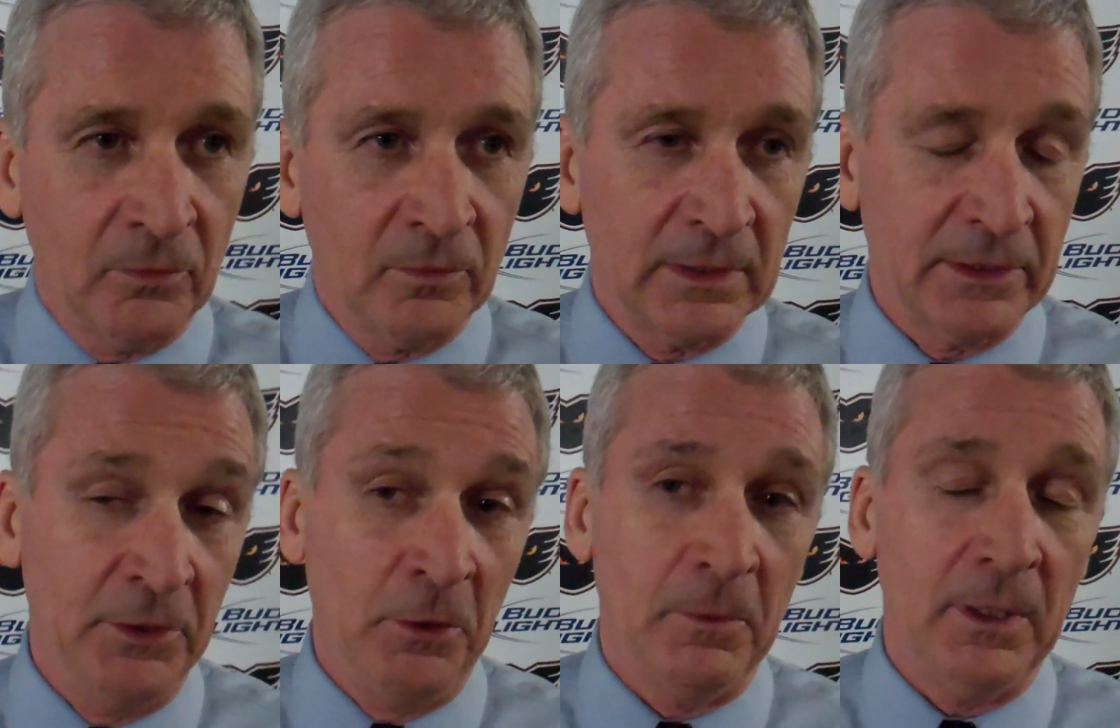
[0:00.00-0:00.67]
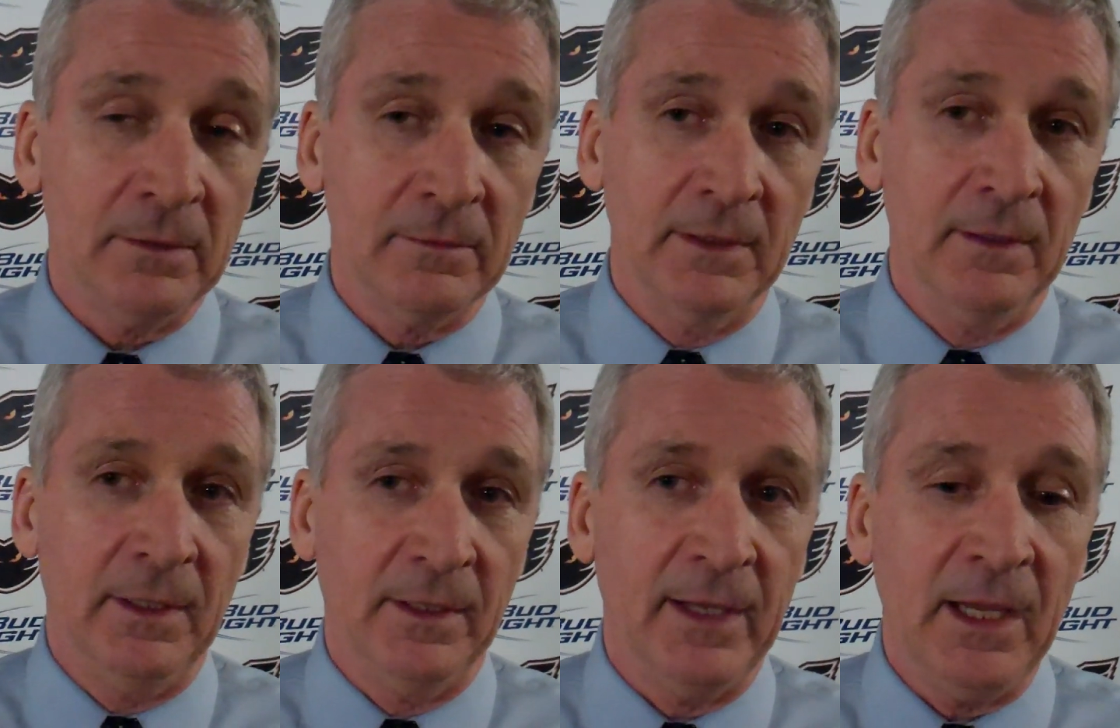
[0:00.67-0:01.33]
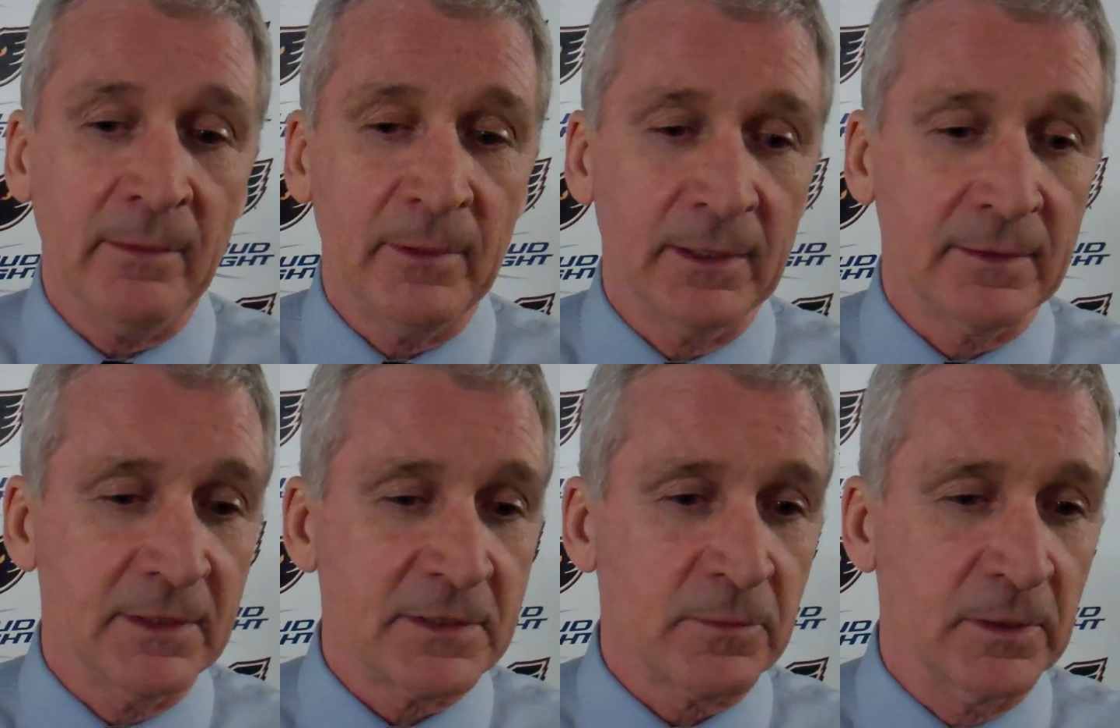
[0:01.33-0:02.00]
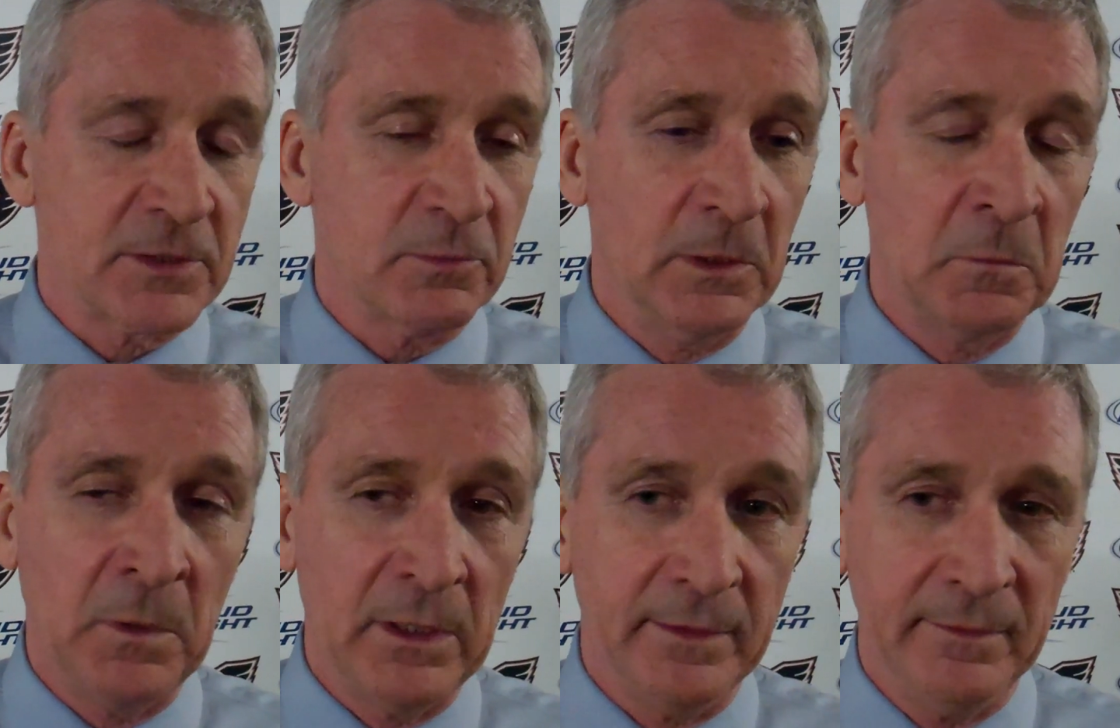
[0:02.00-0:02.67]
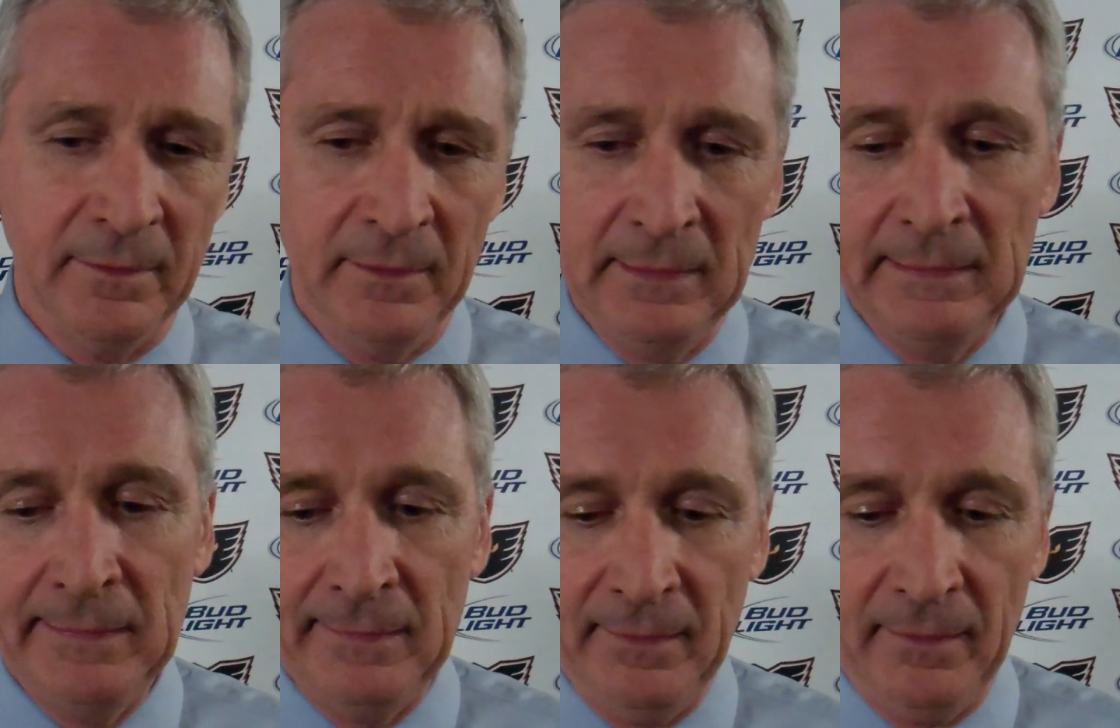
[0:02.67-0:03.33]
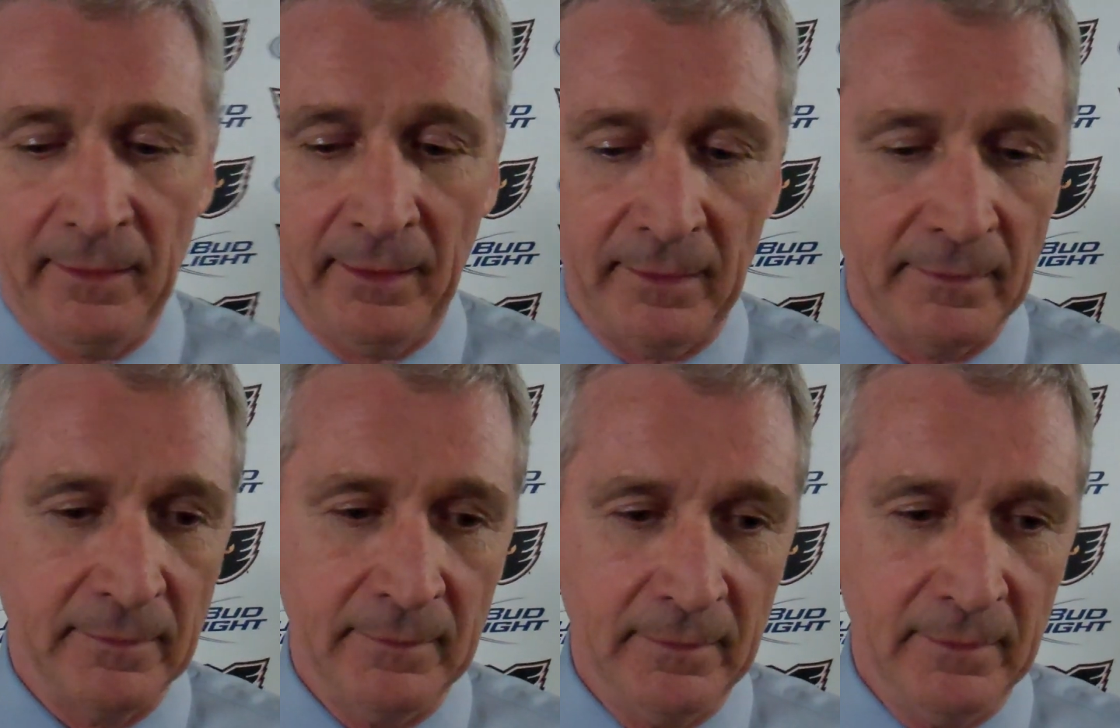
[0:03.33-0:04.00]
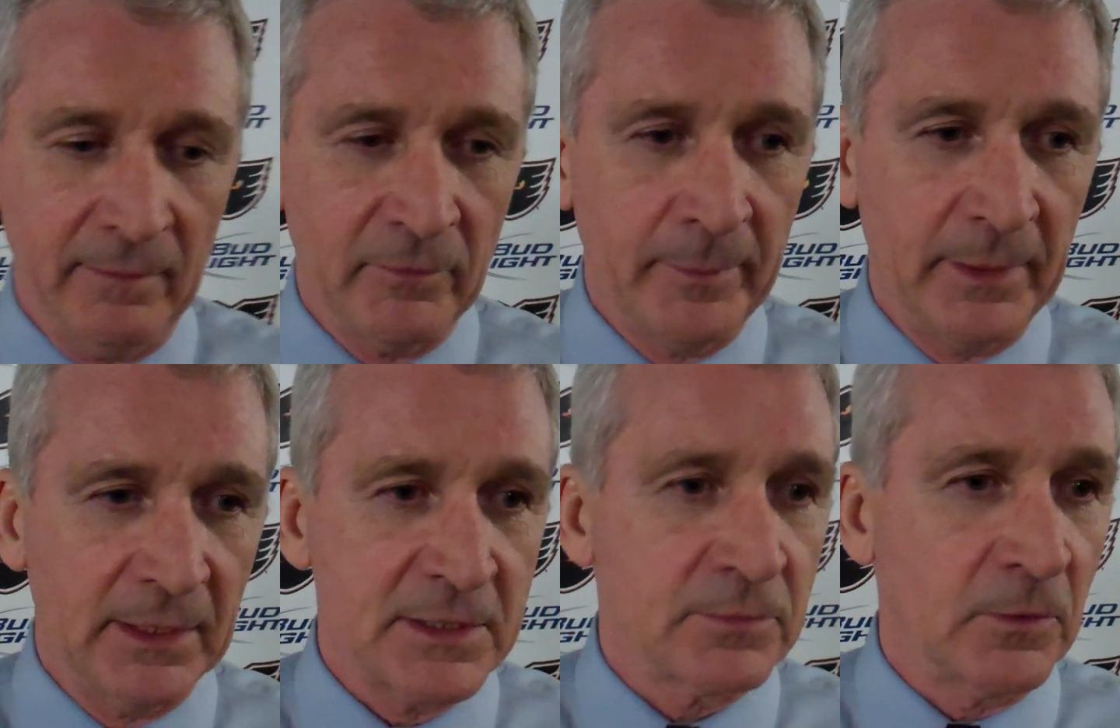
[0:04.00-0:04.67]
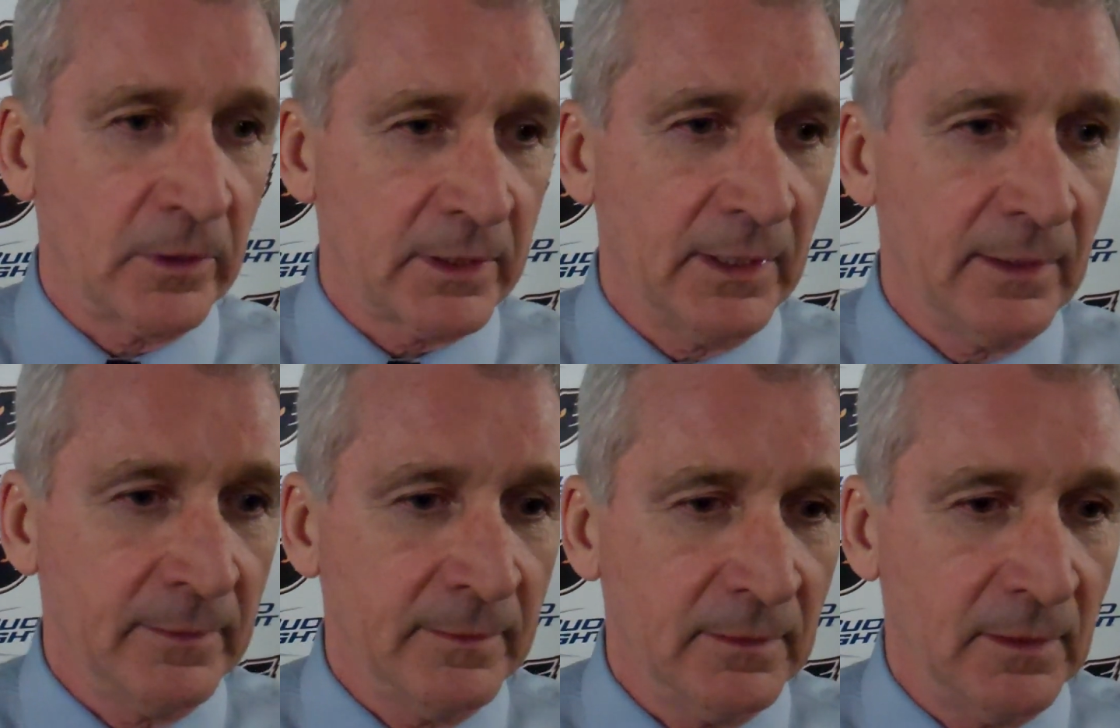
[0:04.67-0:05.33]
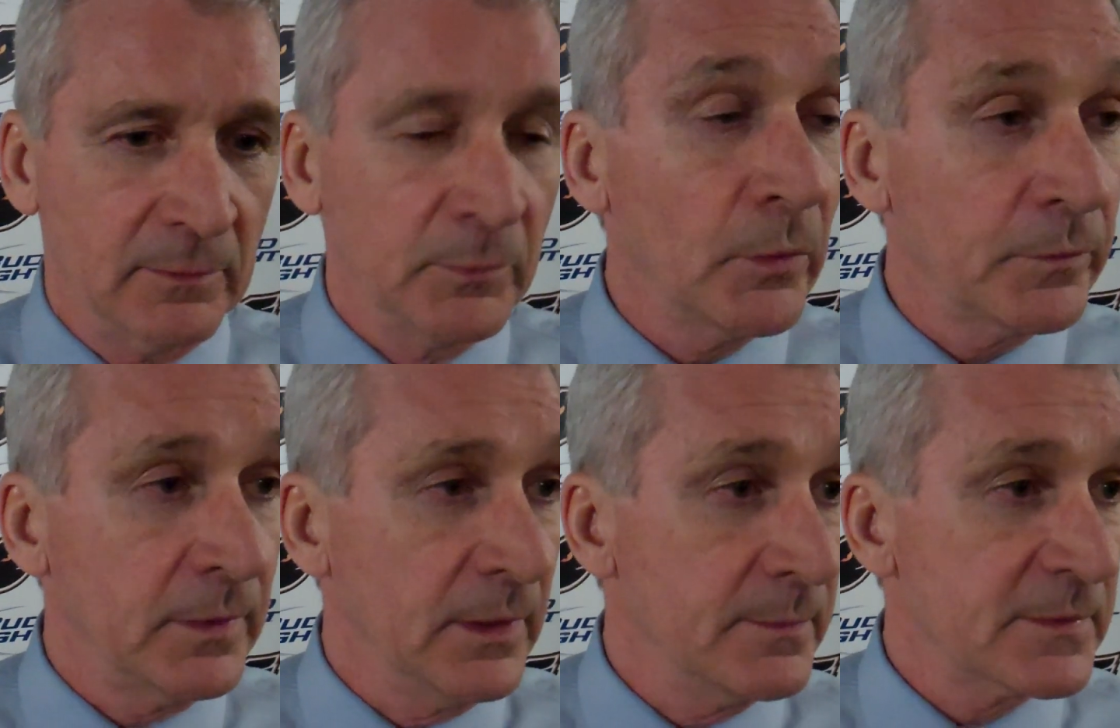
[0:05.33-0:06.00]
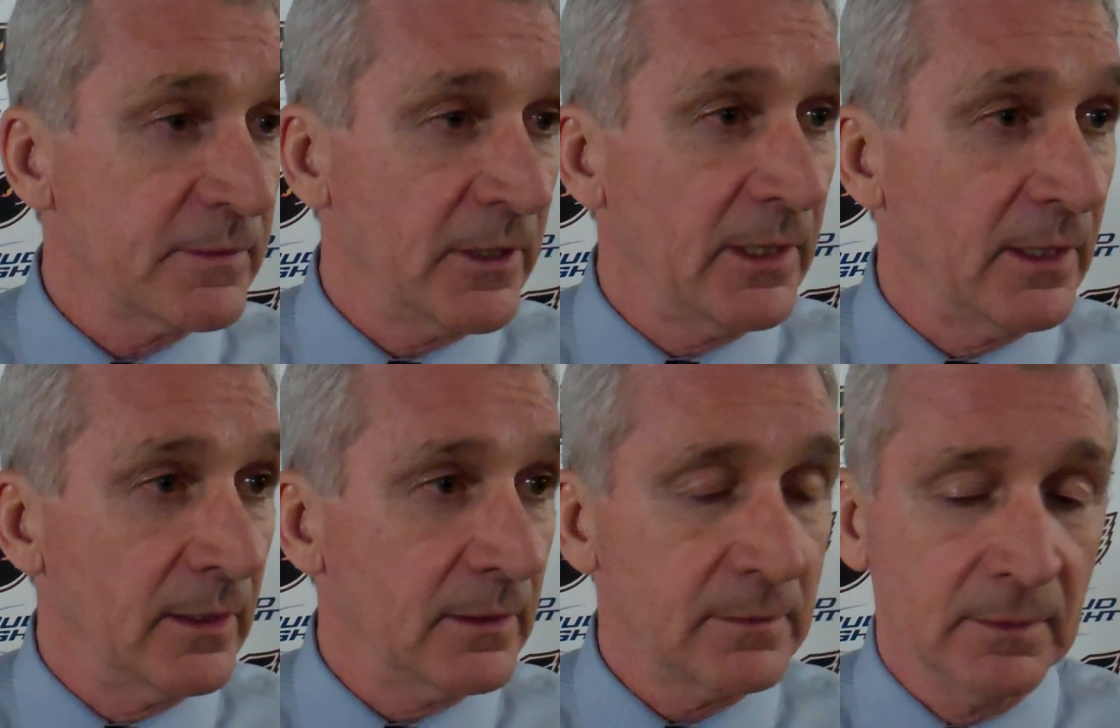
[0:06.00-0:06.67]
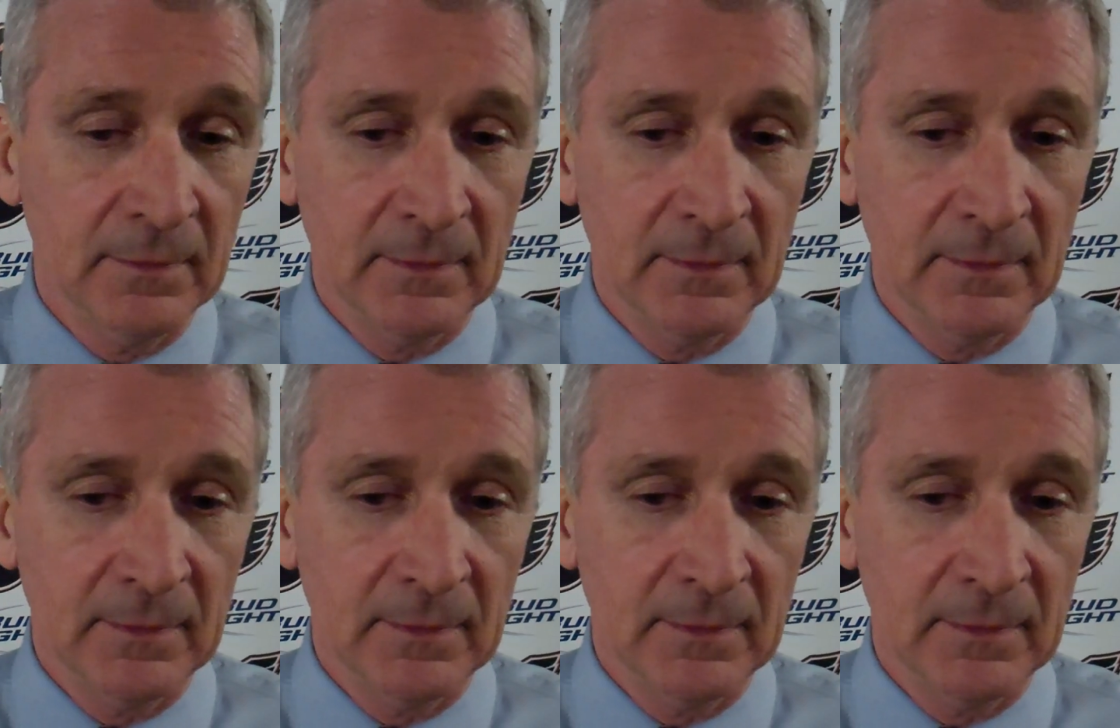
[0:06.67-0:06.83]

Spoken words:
Well, you know what? In a game like this where it's 1-1 and everybody's working on both teams very hard,